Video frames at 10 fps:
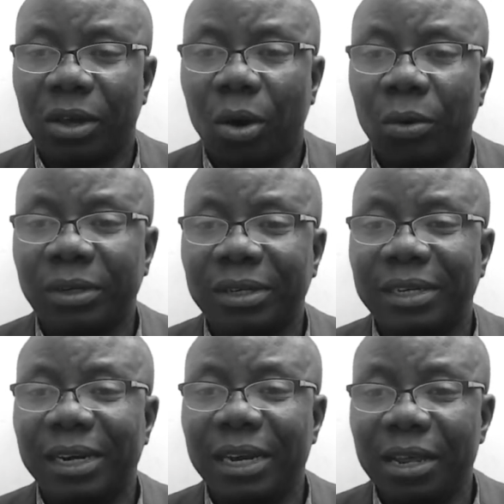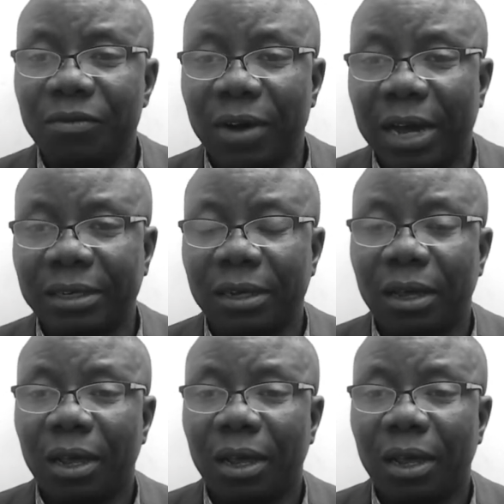God delivered